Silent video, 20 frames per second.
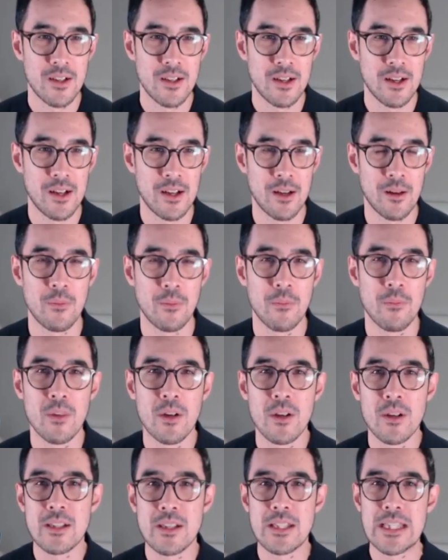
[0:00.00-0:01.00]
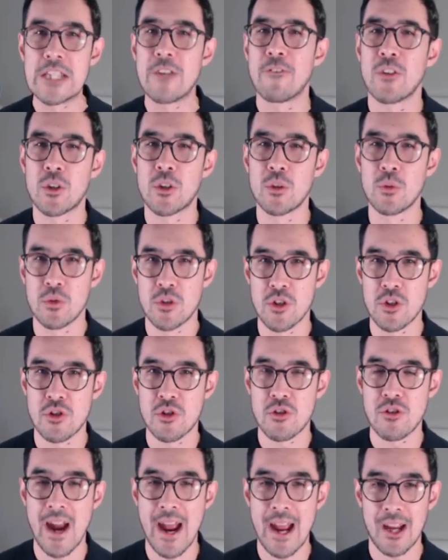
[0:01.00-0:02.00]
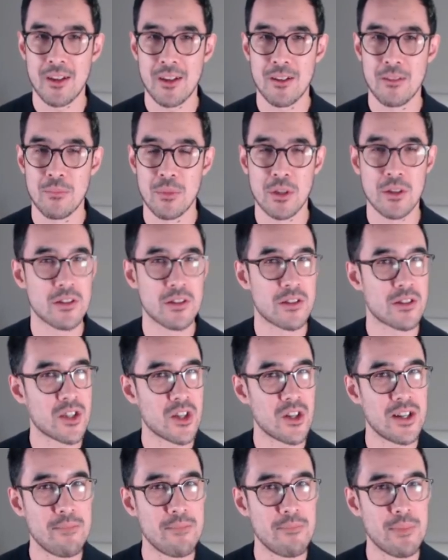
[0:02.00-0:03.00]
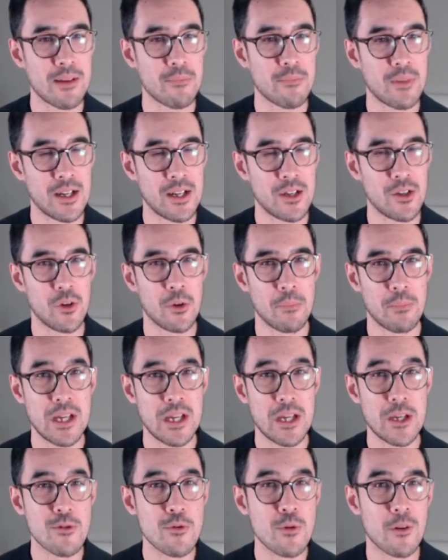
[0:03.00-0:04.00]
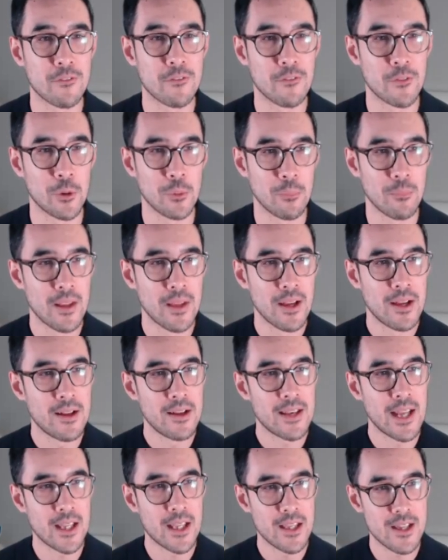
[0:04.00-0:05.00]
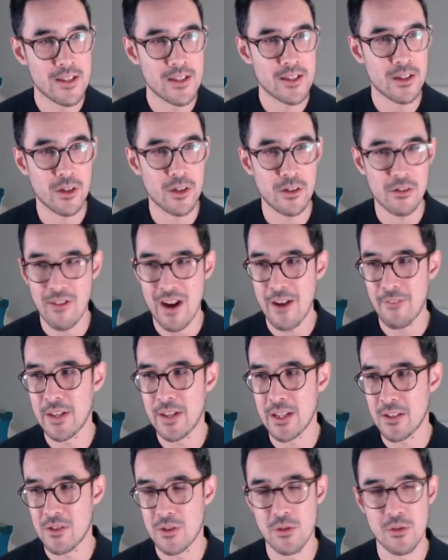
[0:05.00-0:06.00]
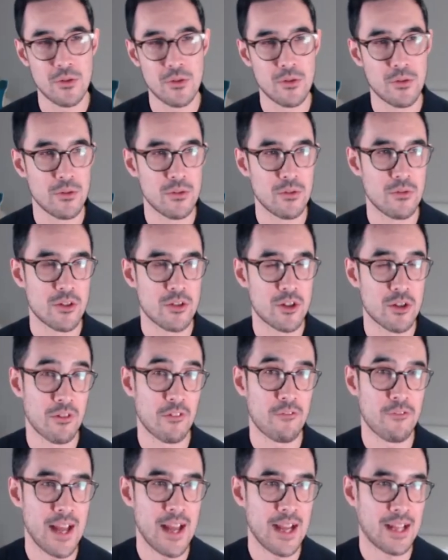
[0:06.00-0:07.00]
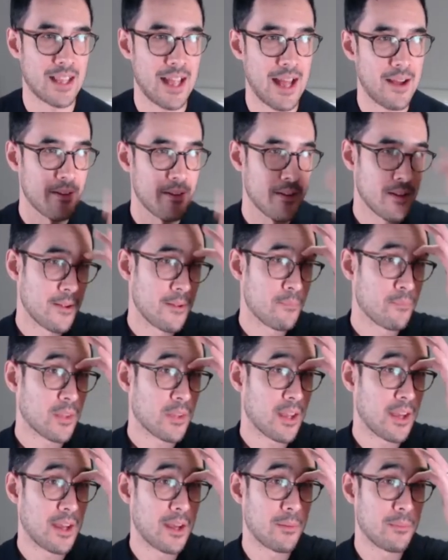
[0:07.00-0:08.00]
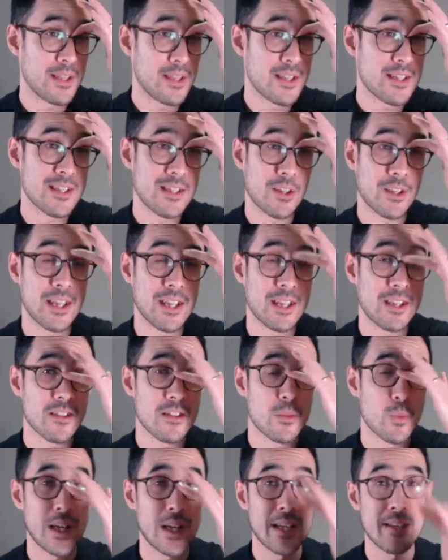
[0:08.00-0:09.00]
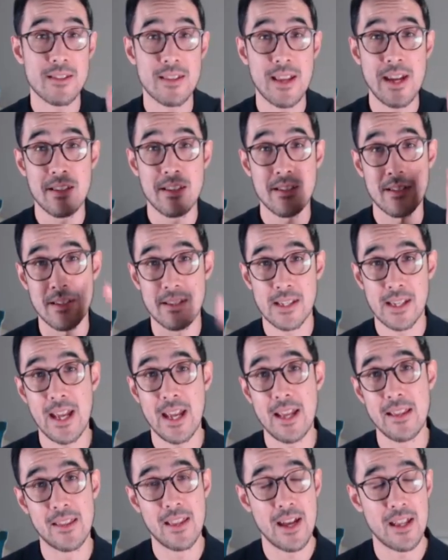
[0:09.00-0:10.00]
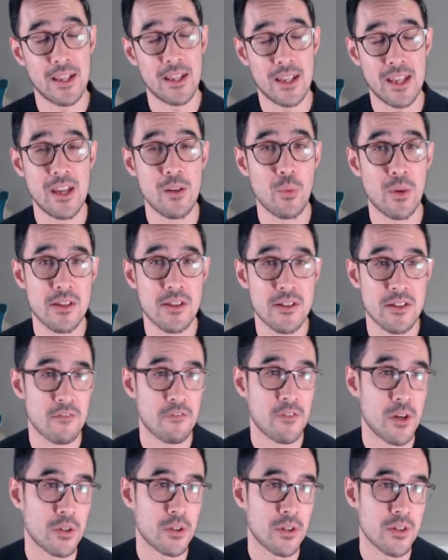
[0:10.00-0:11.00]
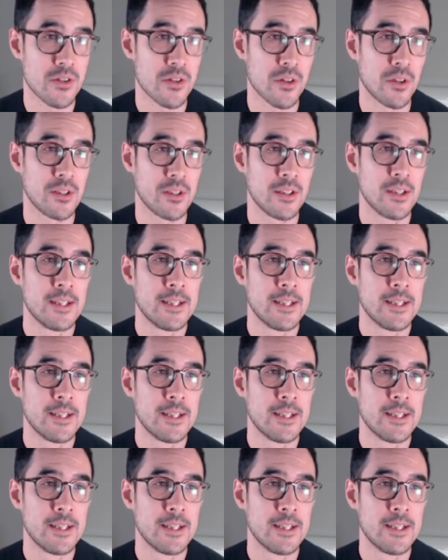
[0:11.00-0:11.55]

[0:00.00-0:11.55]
um, difficult to track because timing might not be uniform. Now, this is a good graphic to, to reflect that. Um, this is looking at swing states because, again, they're the key ones to focus on.